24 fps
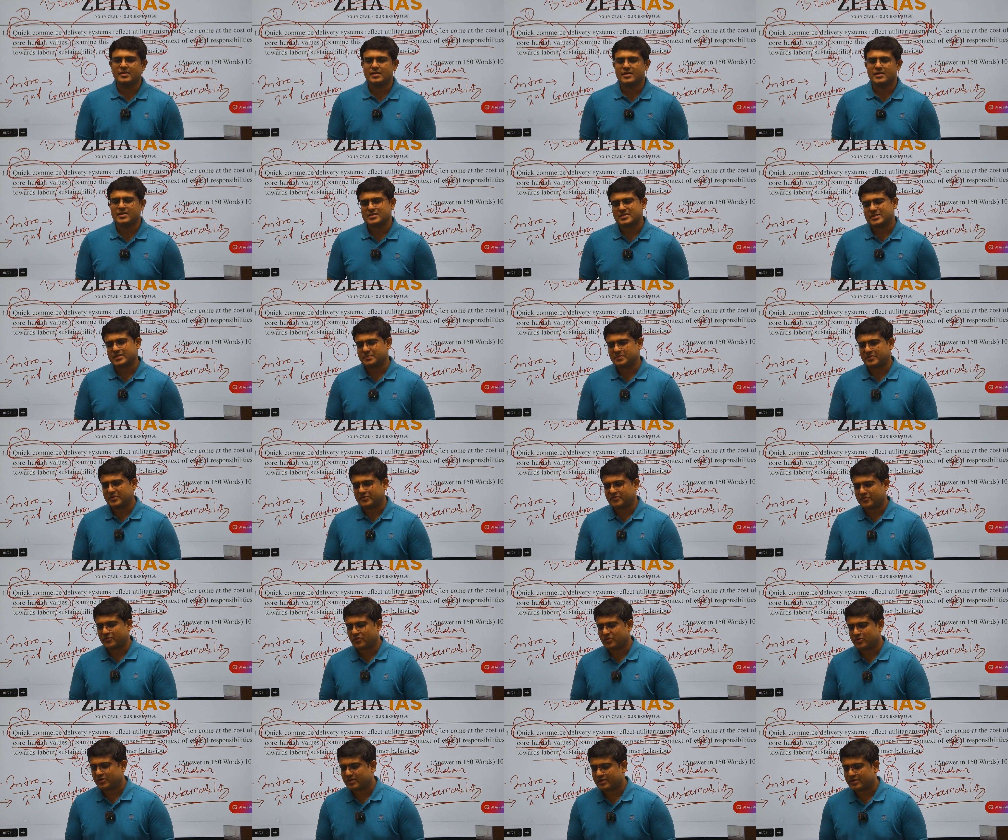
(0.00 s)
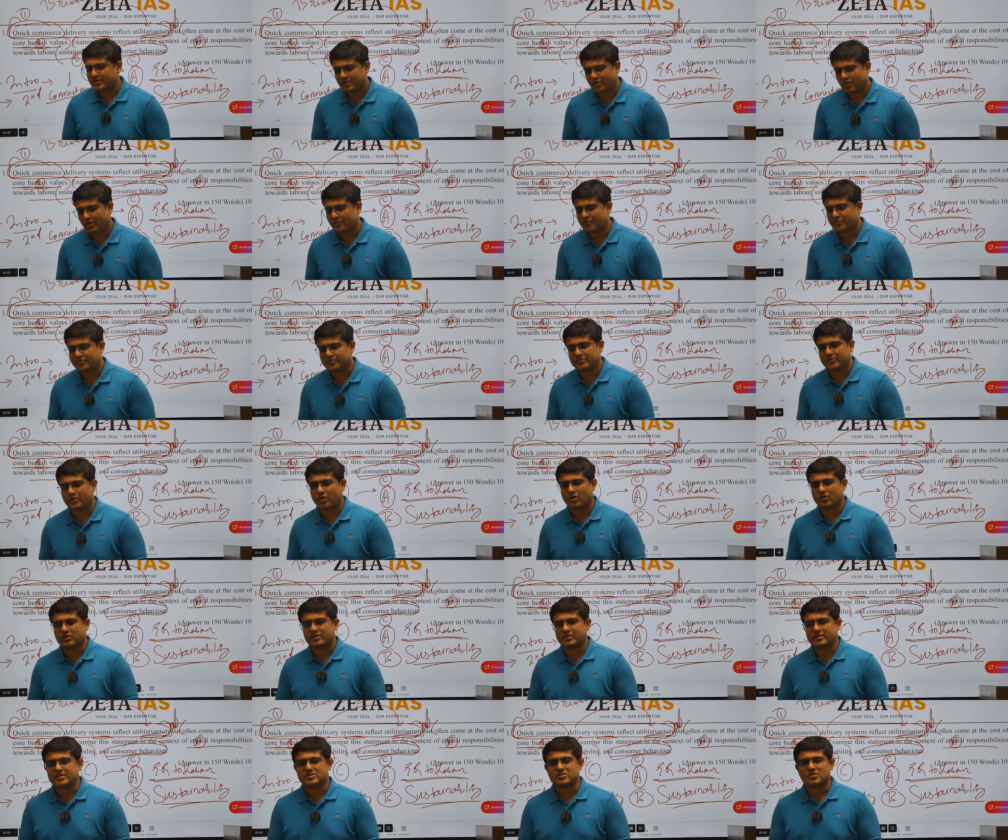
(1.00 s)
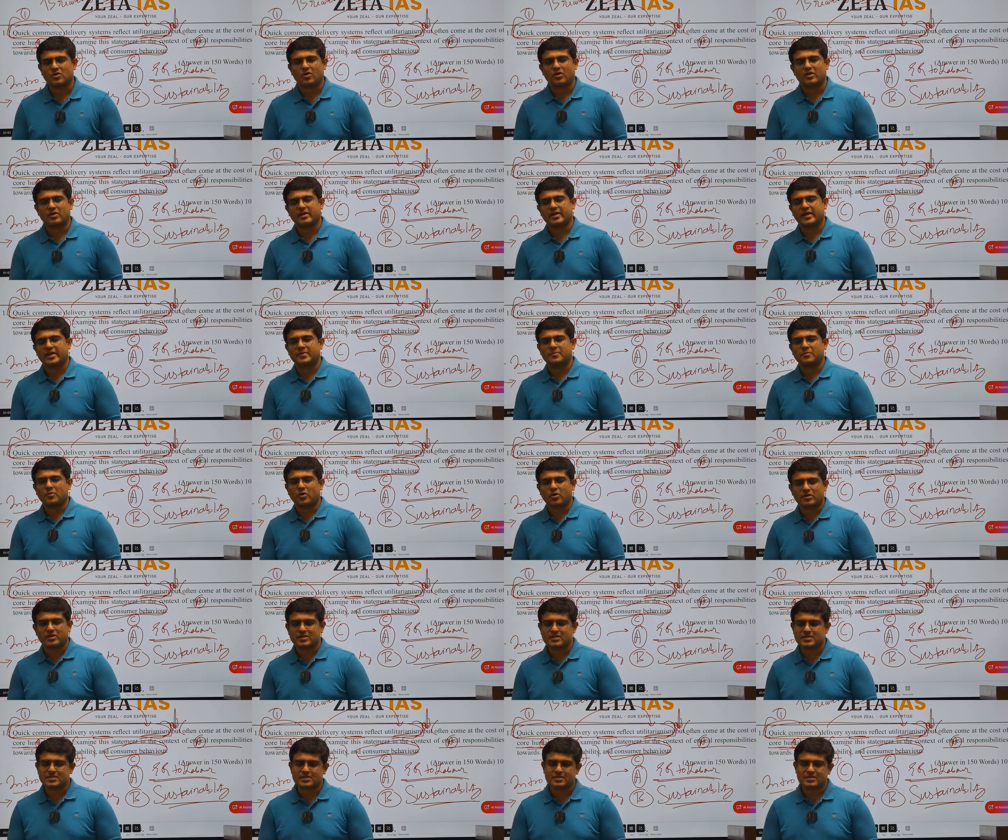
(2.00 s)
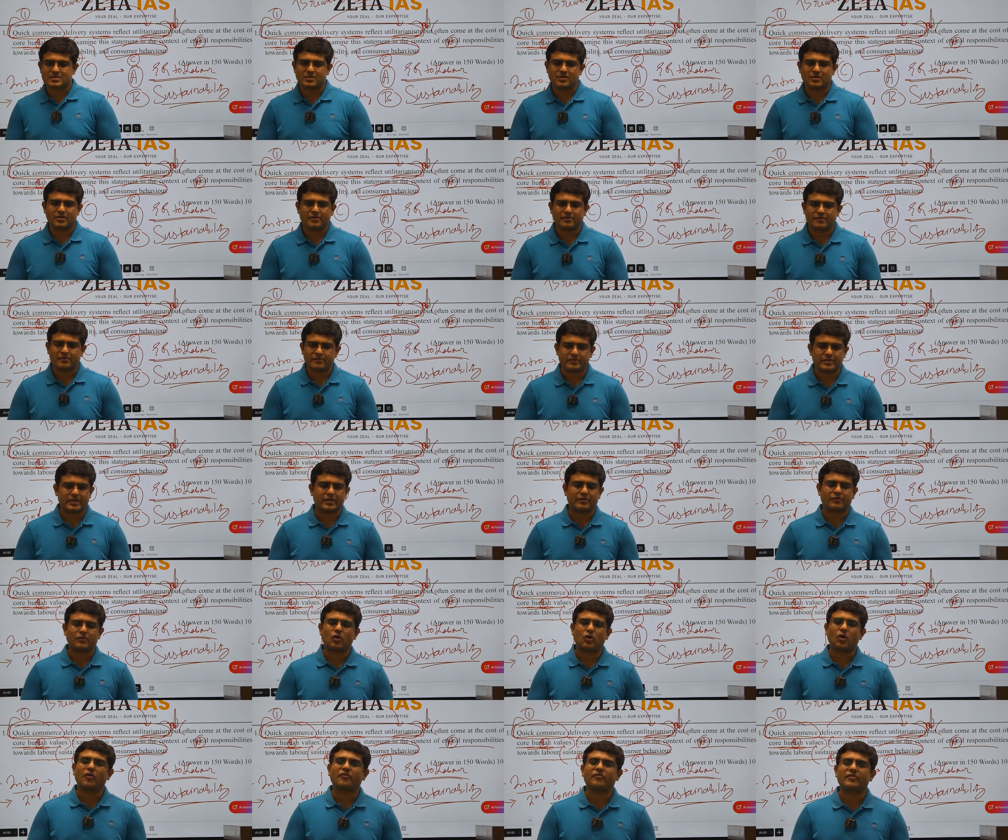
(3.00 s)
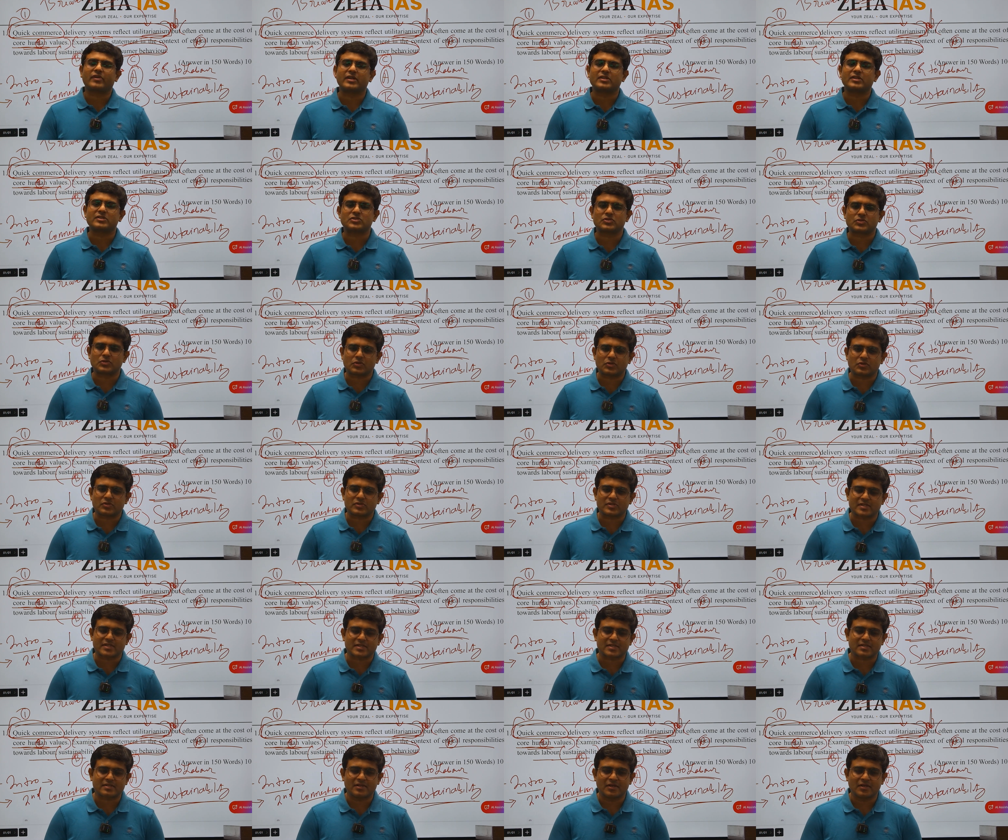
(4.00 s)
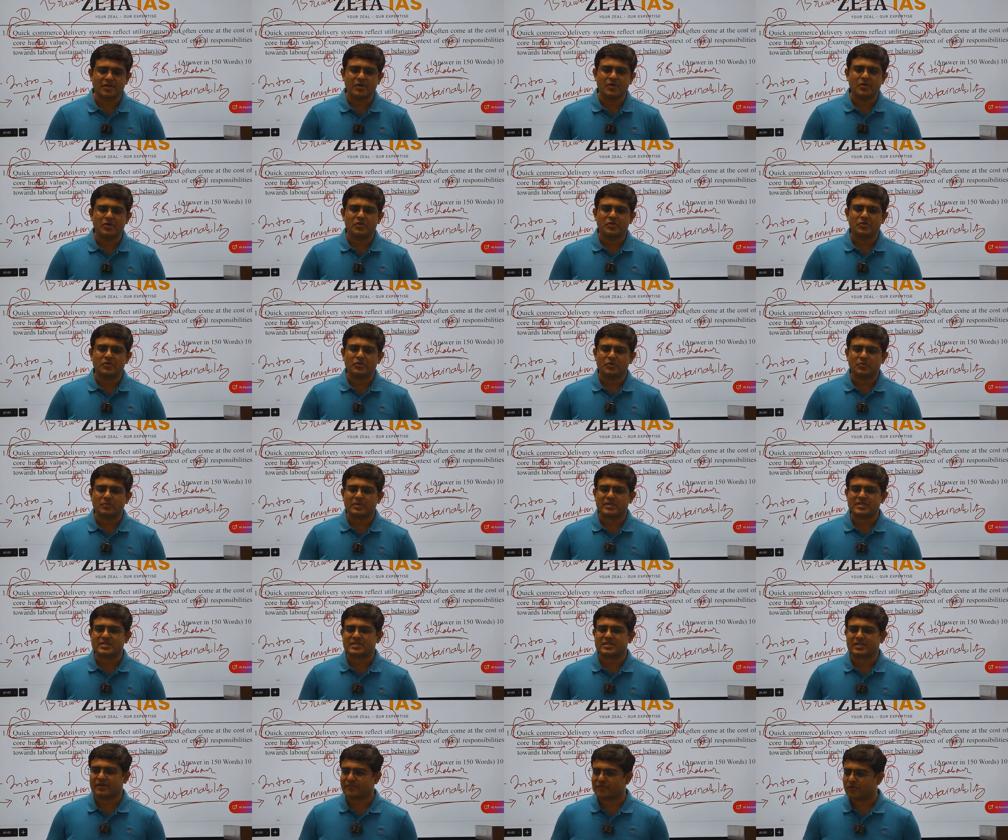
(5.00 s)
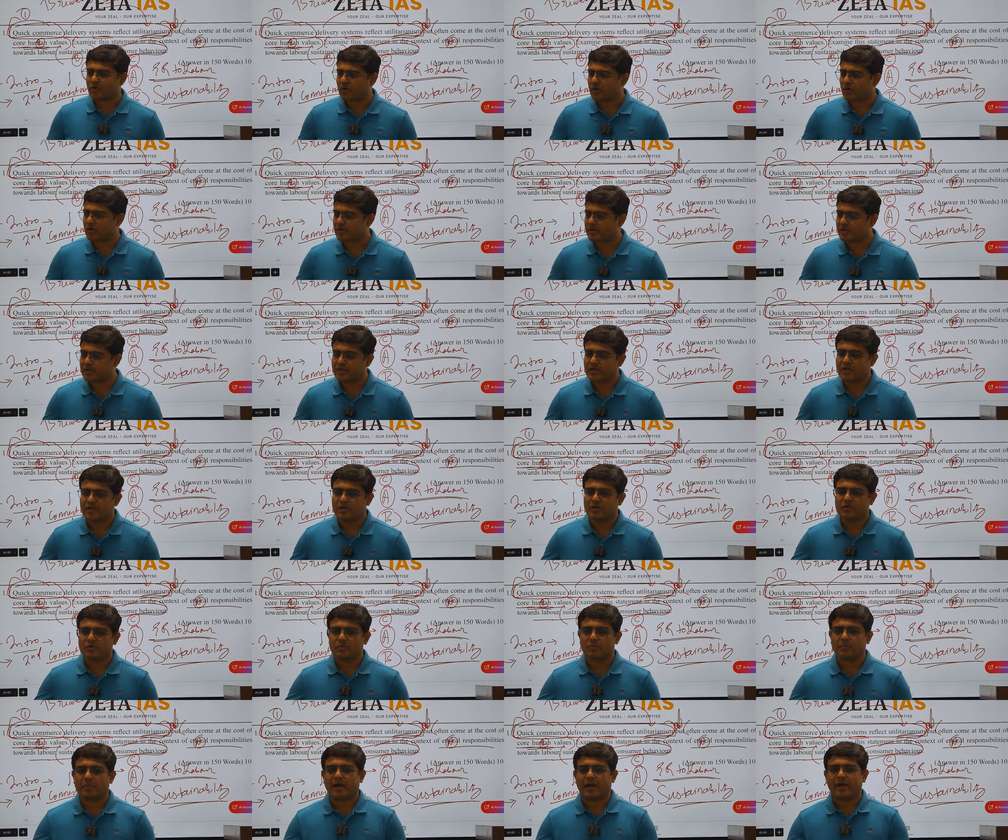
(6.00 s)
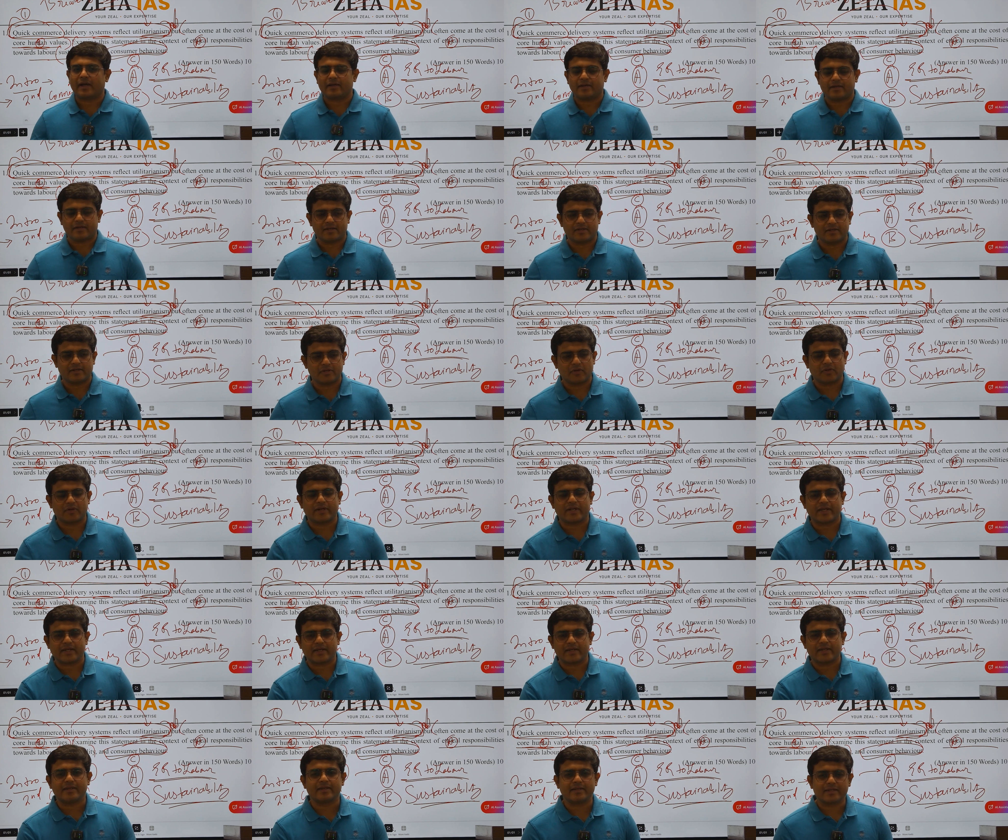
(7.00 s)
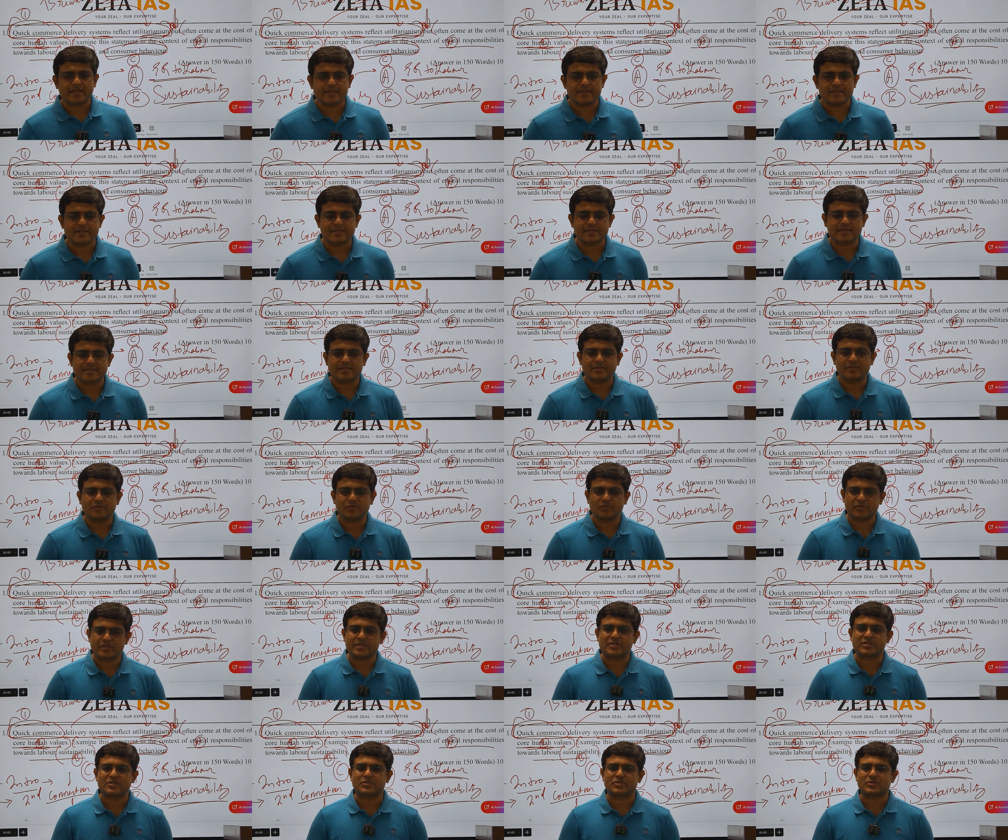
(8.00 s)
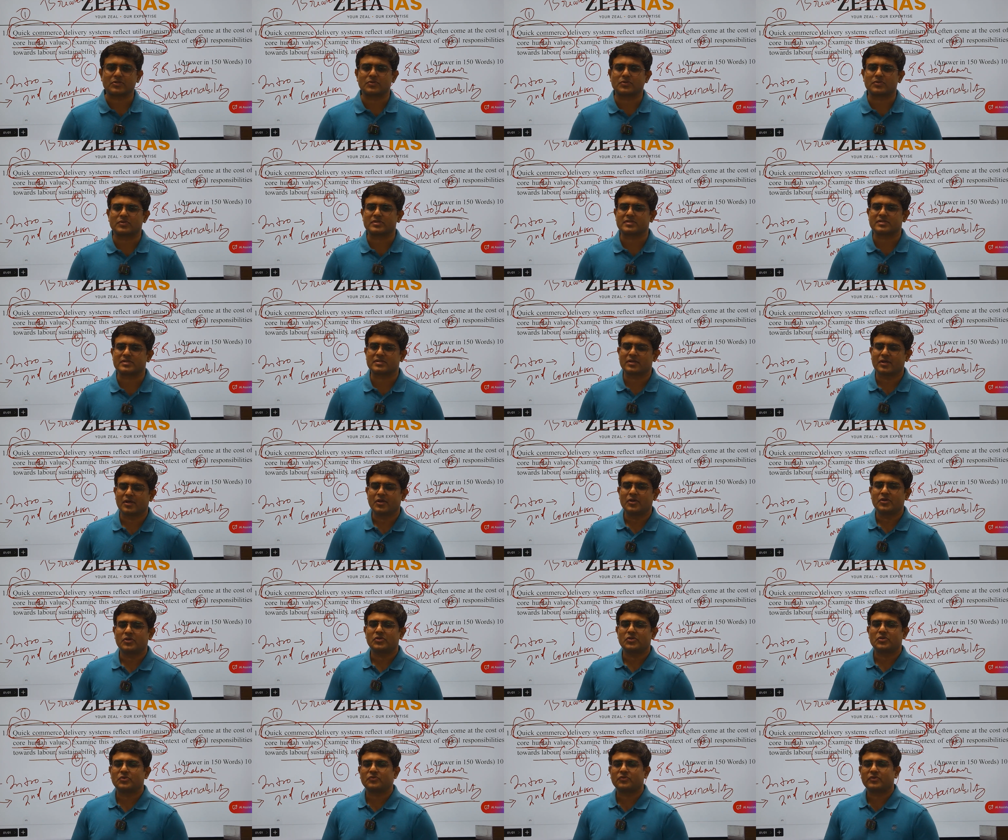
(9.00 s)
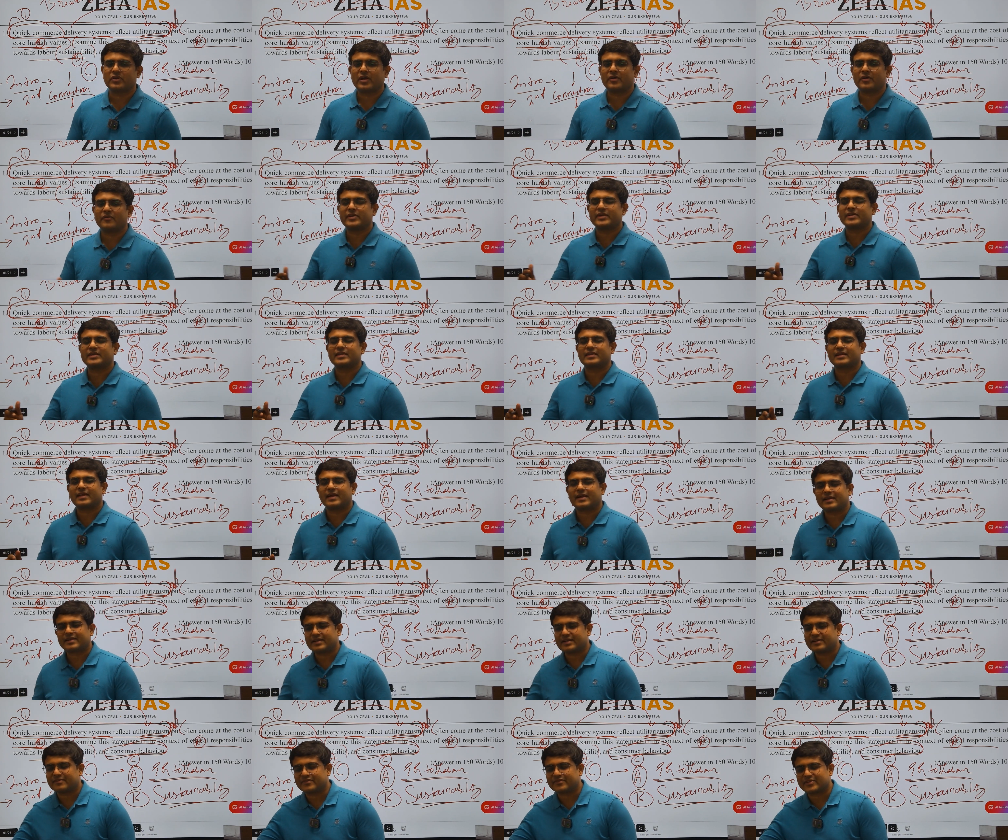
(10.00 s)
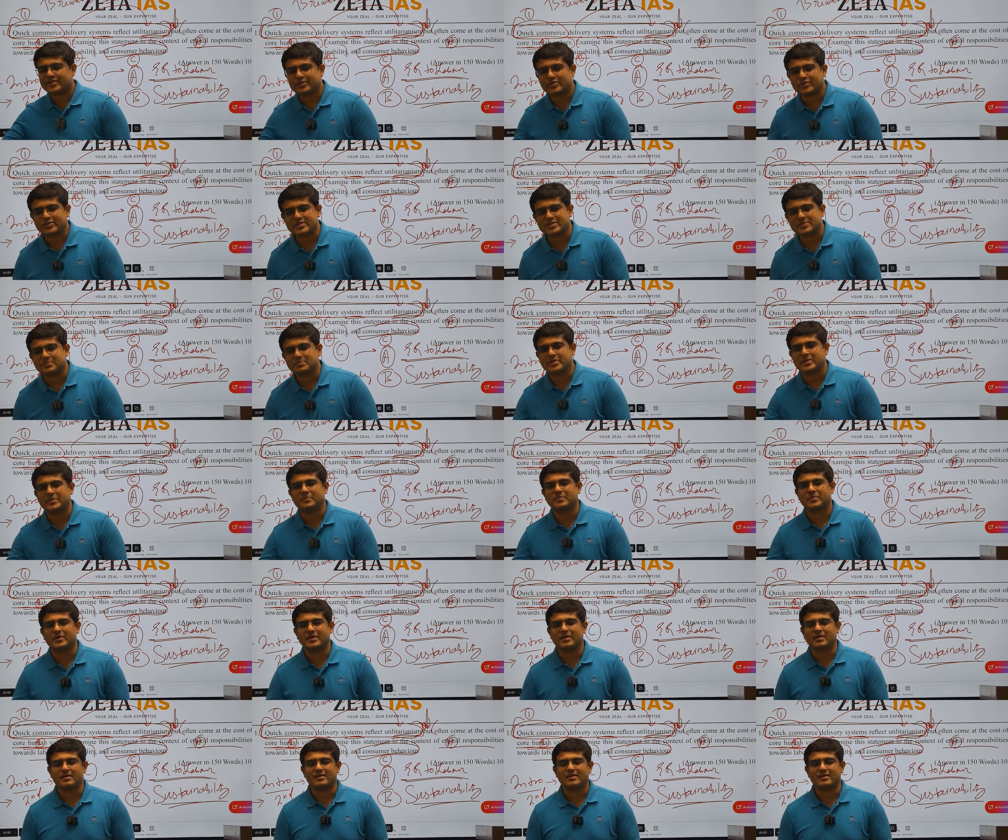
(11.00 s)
See, before of all these online models, there were offline stores. You must have gone to buy your daily needs to these stores. You would have interacted with these people.